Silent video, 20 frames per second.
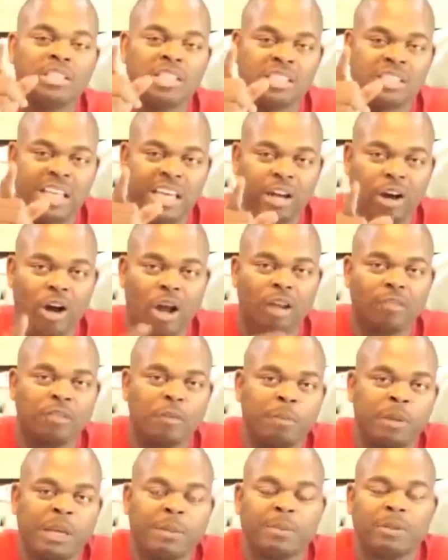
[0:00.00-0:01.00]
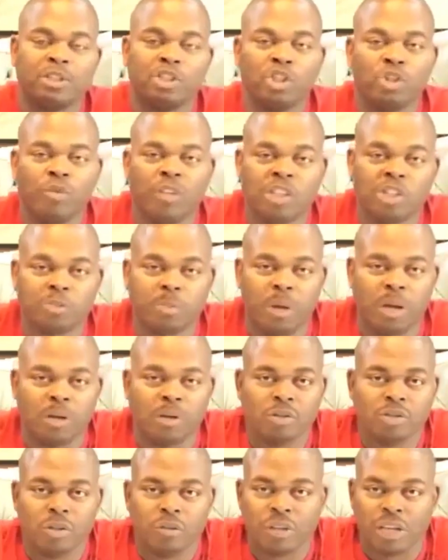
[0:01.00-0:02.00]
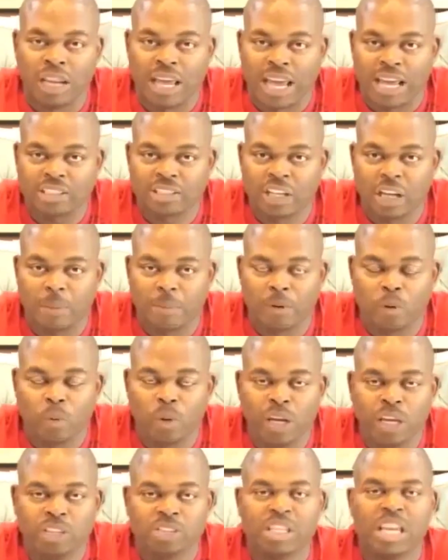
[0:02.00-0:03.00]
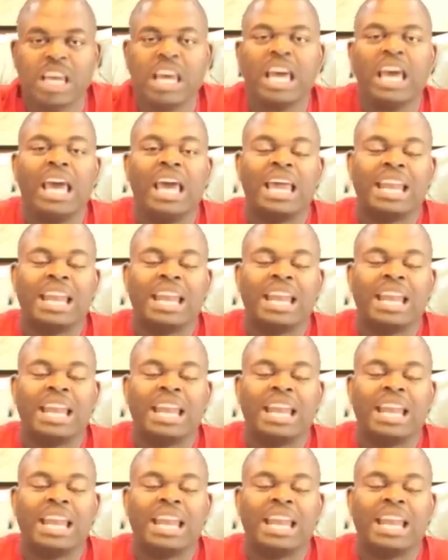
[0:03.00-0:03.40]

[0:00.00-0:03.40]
to take all the people that you've exposed over the last couple weeks